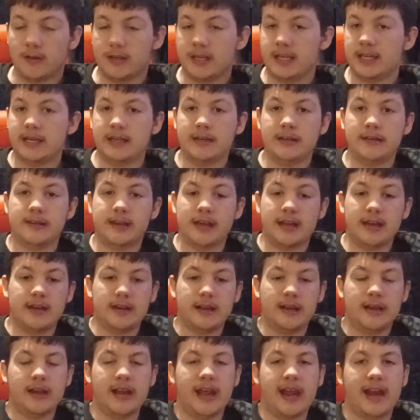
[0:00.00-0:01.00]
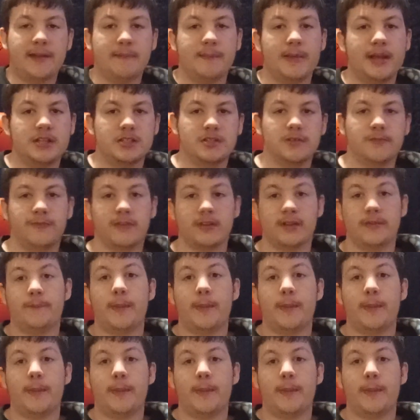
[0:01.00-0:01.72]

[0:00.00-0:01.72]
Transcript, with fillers: he did an animation for the